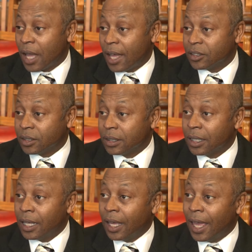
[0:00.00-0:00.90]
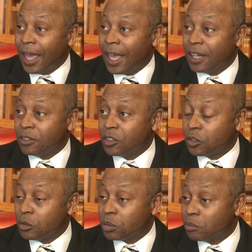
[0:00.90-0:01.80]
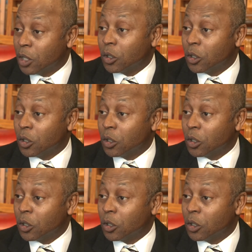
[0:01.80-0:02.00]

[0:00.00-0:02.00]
housing and to promote